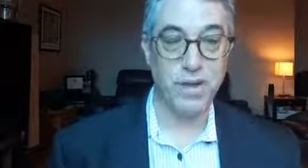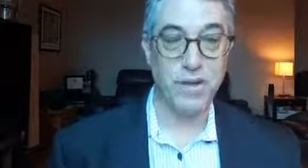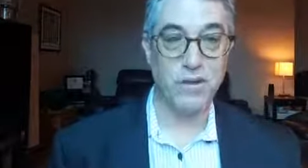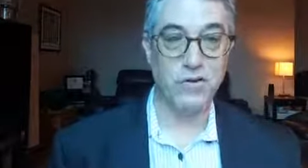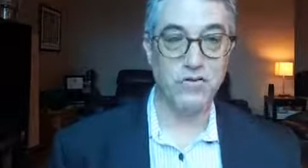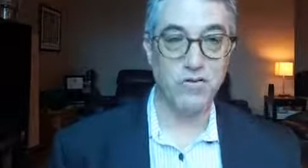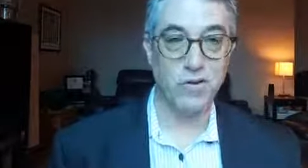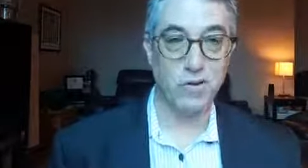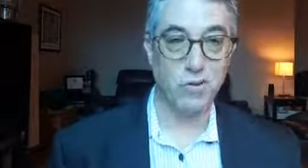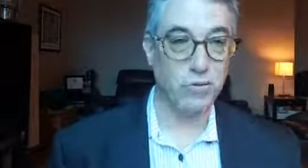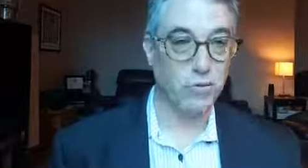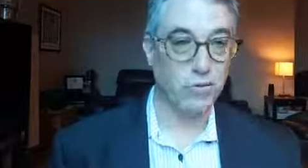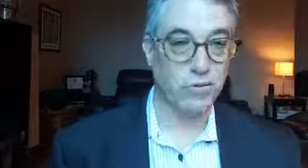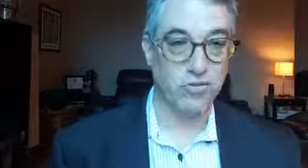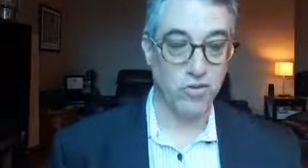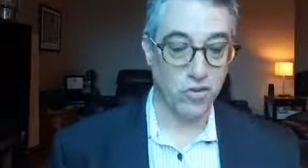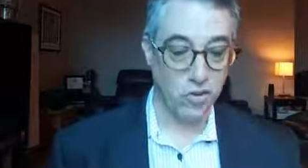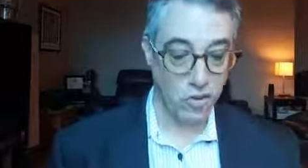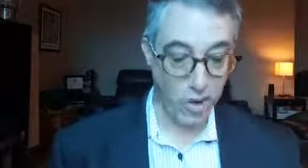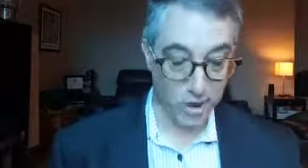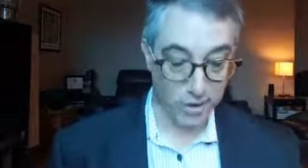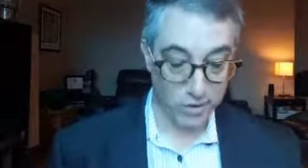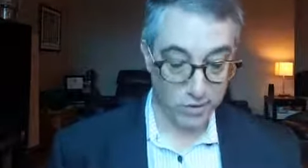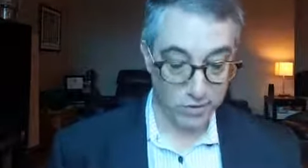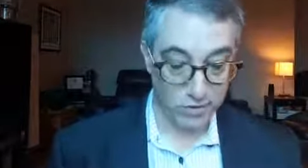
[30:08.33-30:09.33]
So there's a
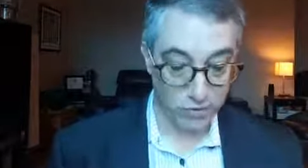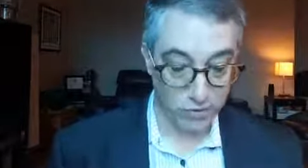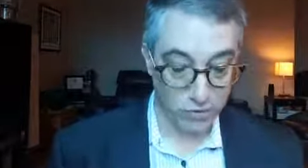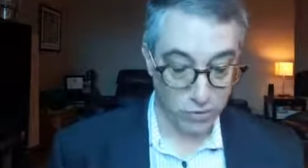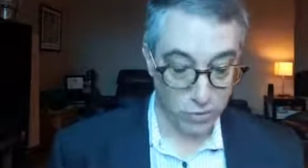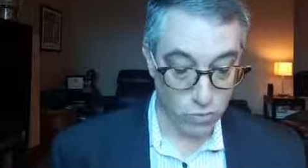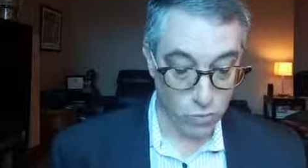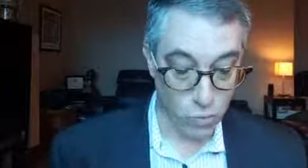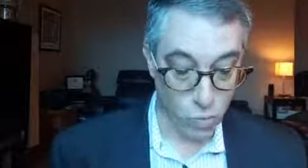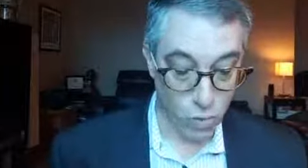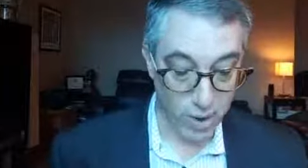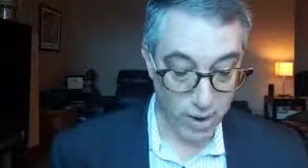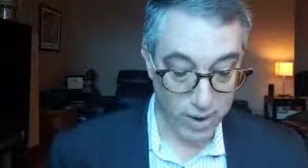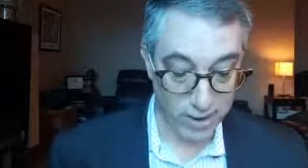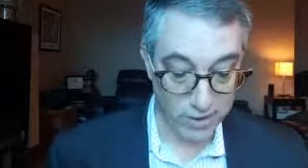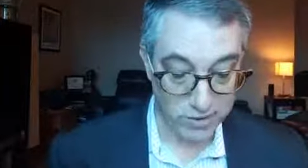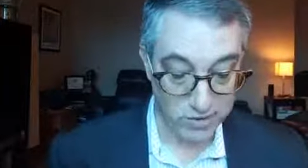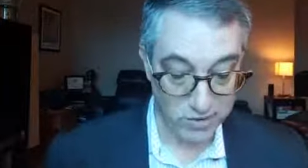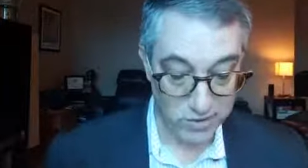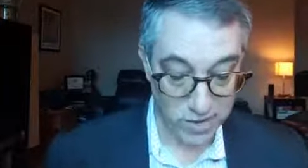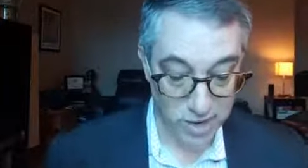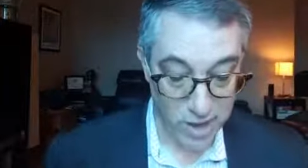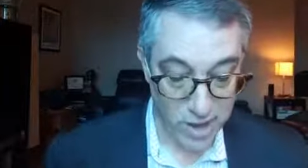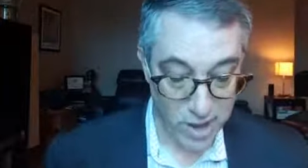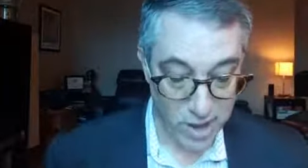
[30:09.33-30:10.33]
lot of different
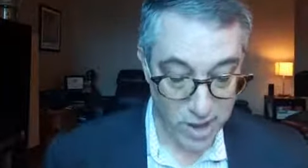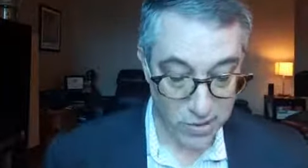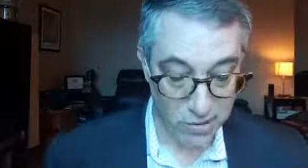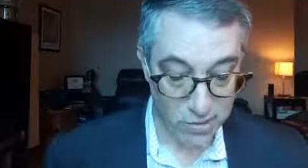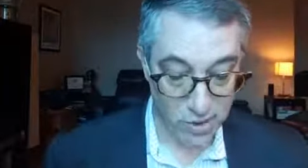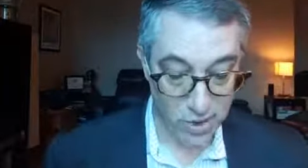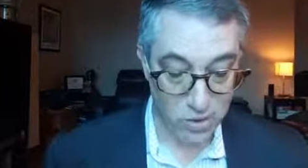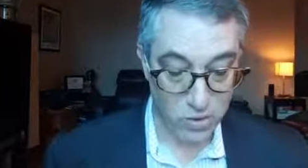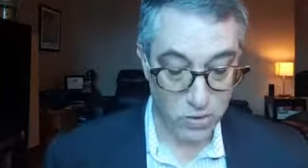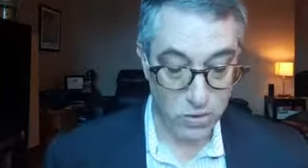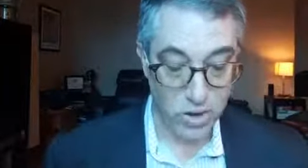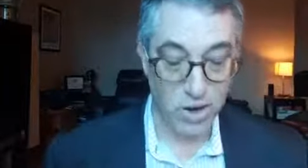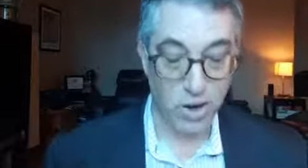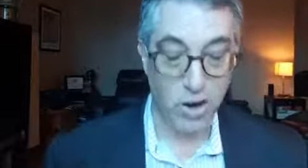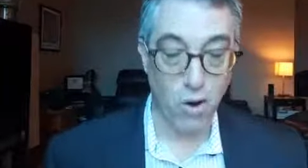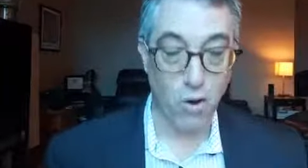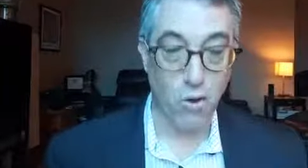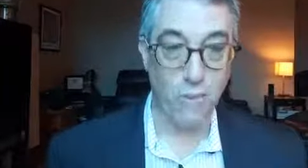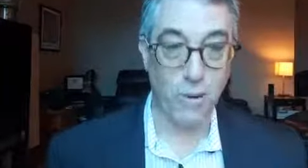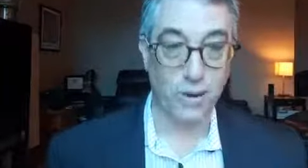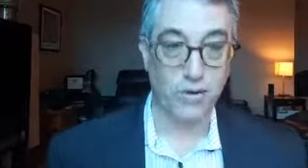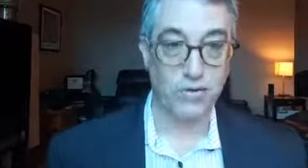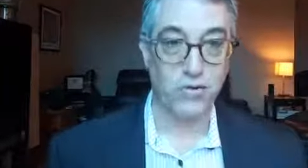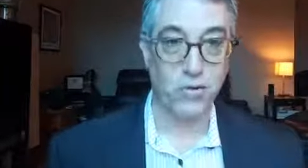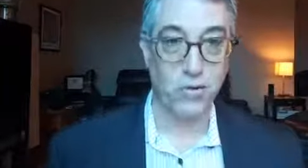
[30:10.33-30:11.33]
ways that you can go
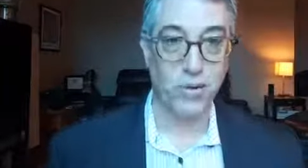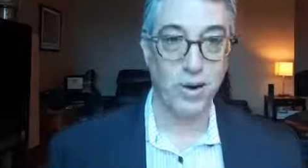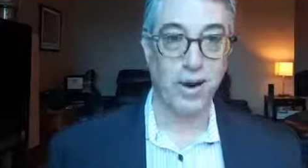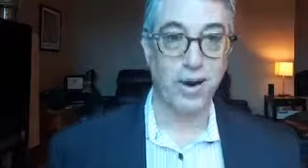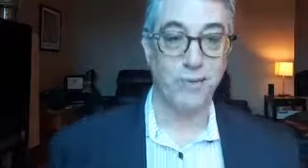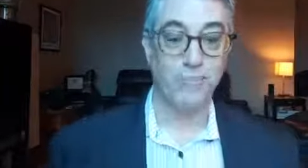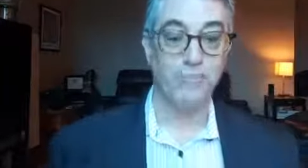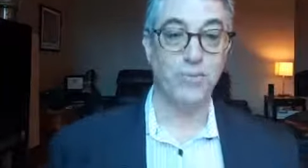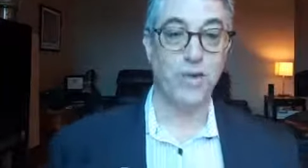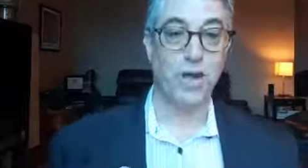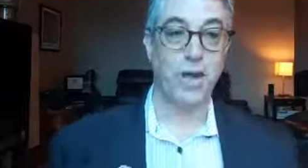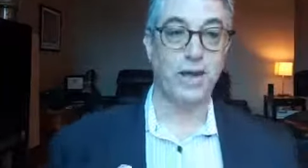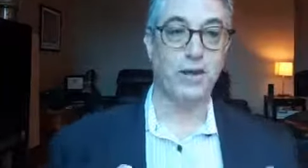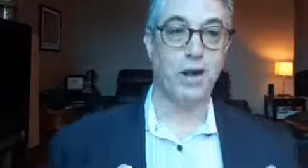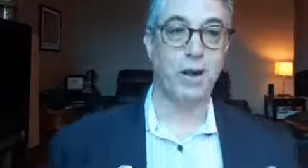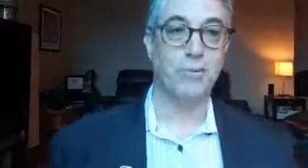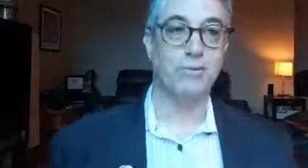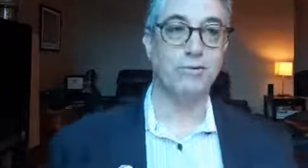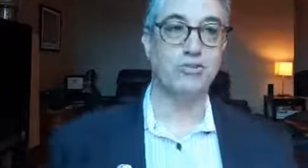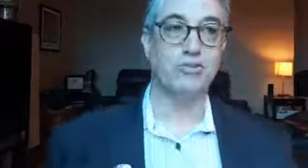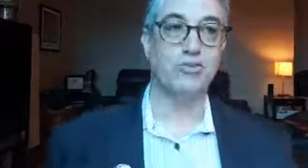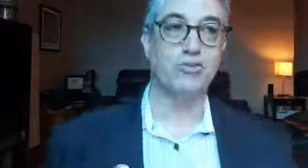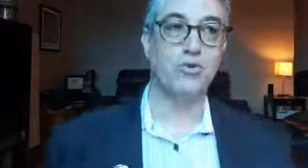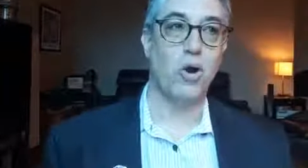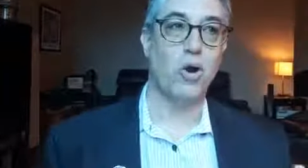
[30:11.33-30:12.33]
about doing it. And I
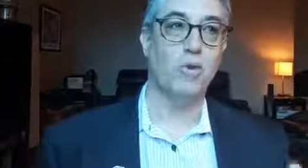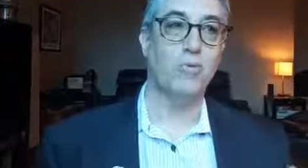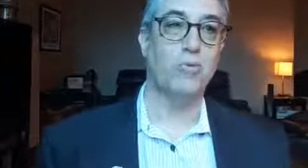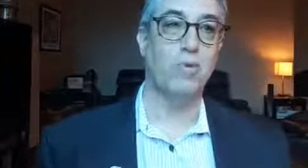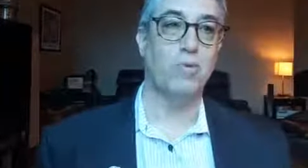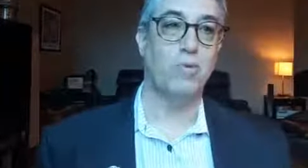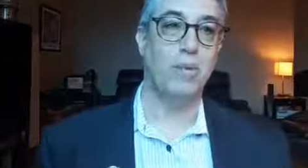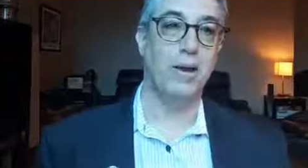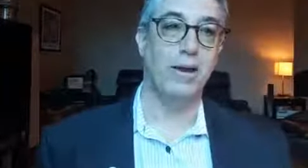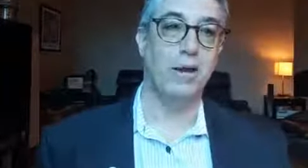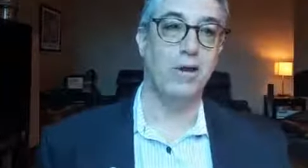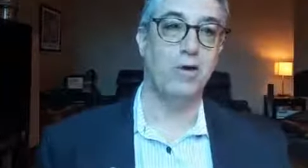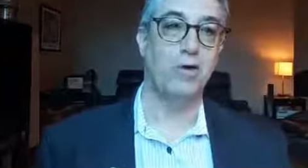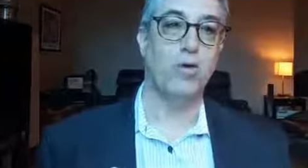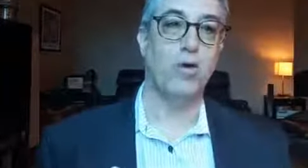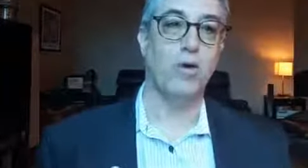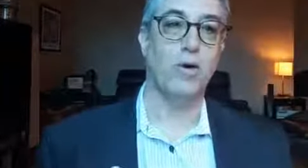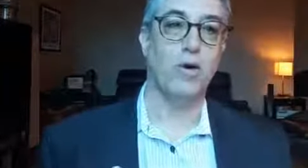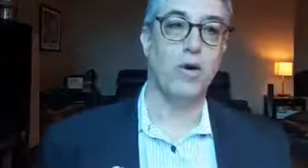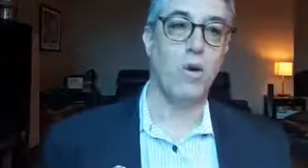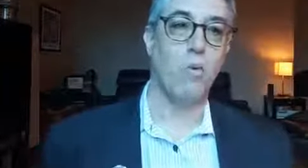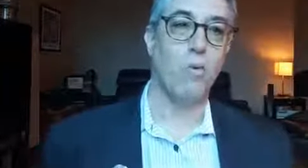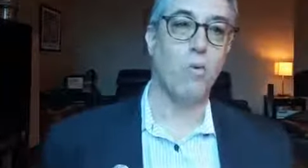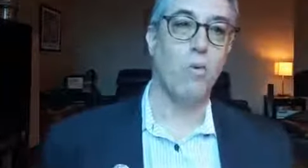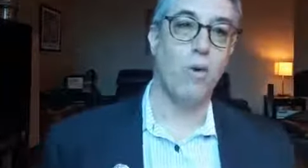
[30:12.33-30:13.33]
would start with being
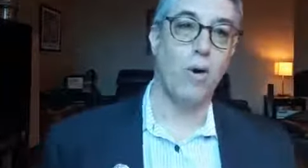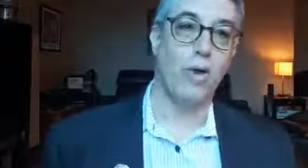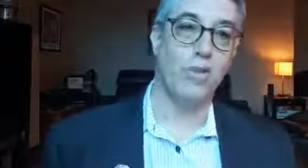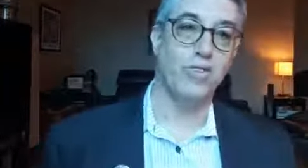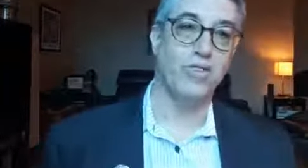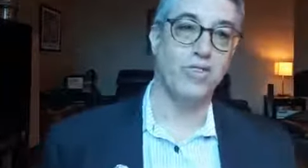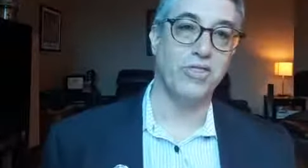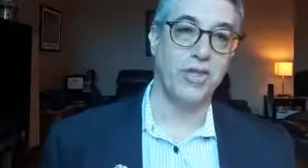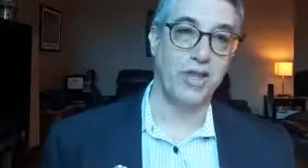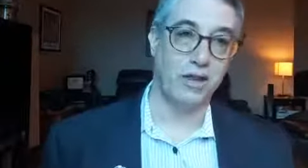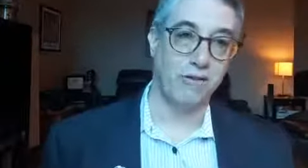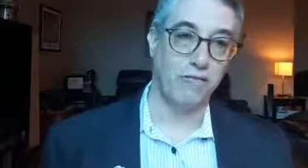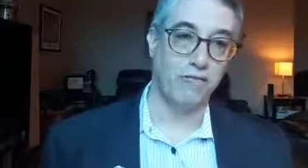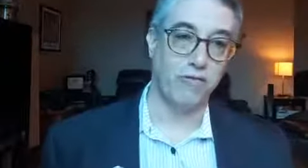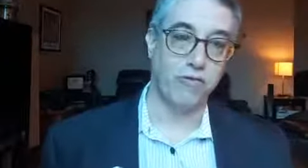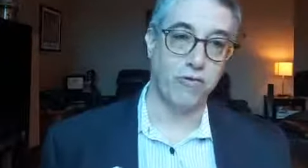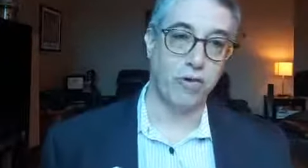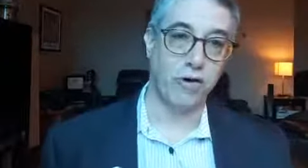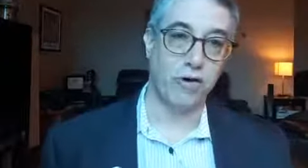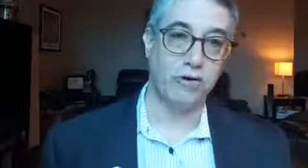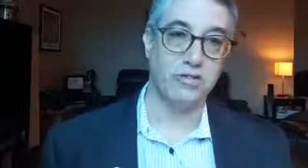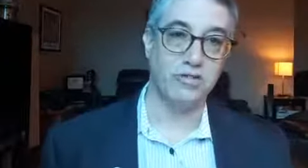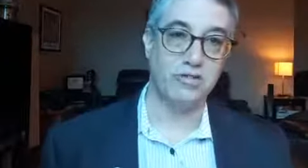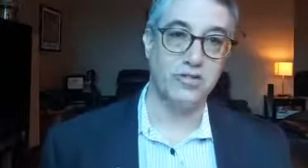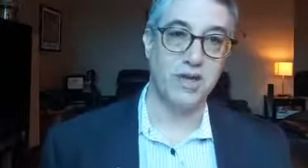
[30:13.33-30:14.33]
good at one thing
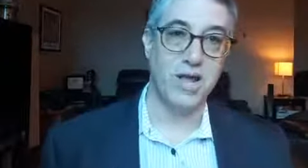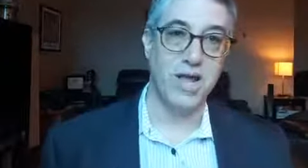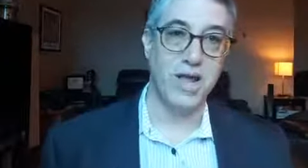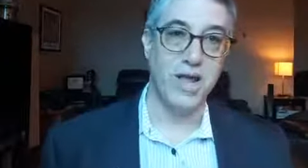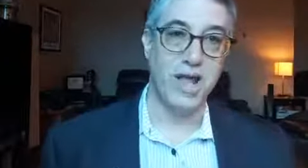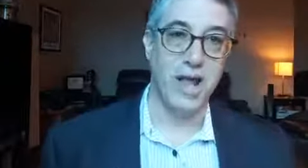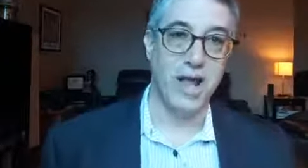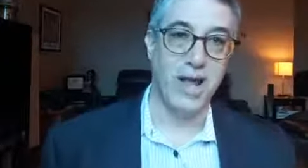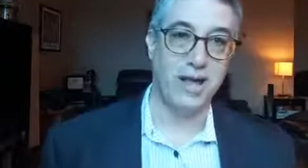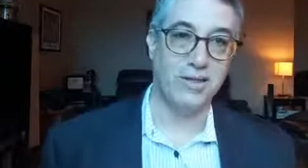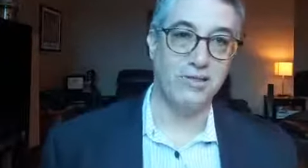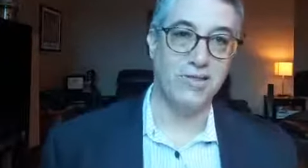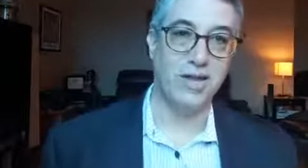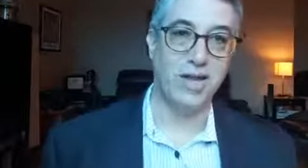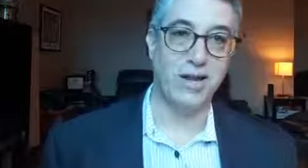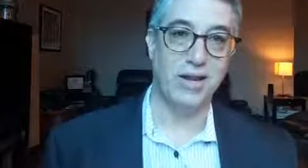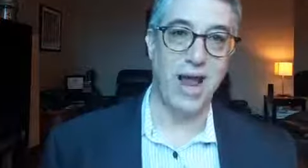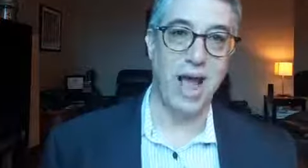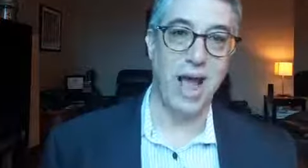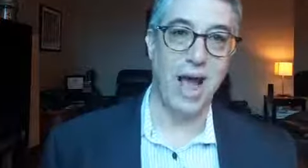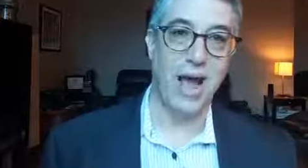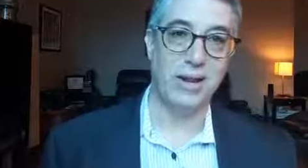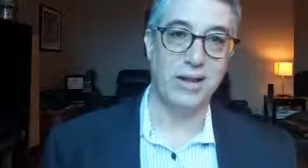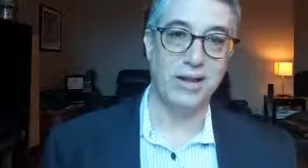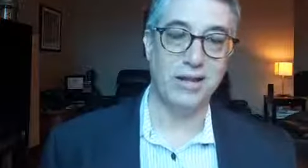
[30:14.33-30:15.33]
first and then
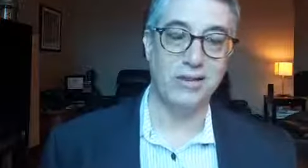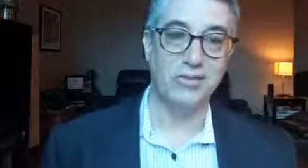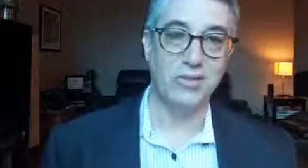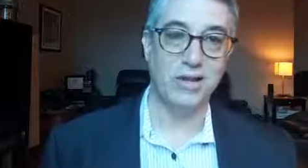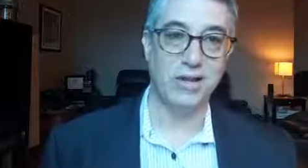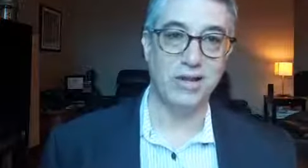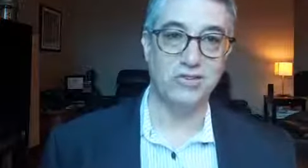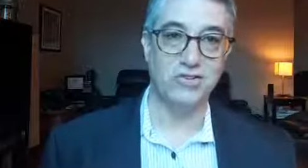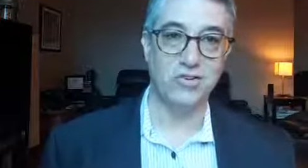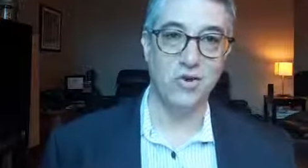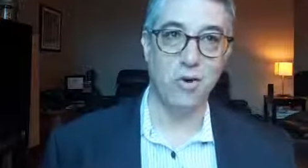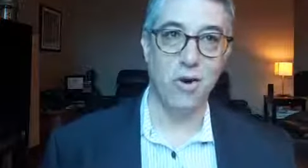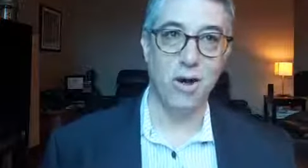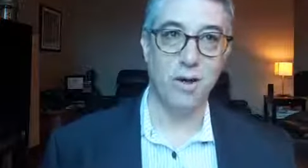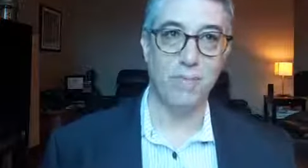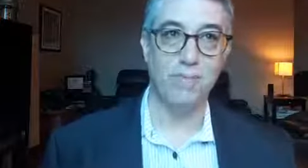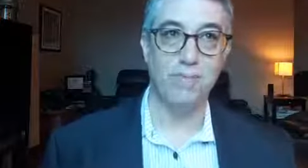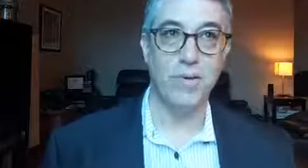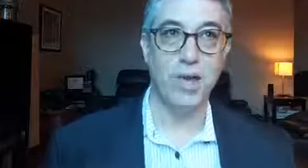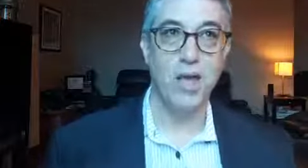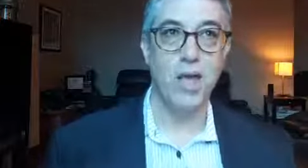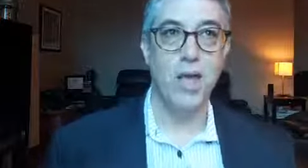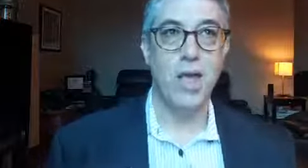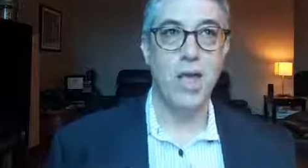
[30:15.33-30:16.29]
adding things on.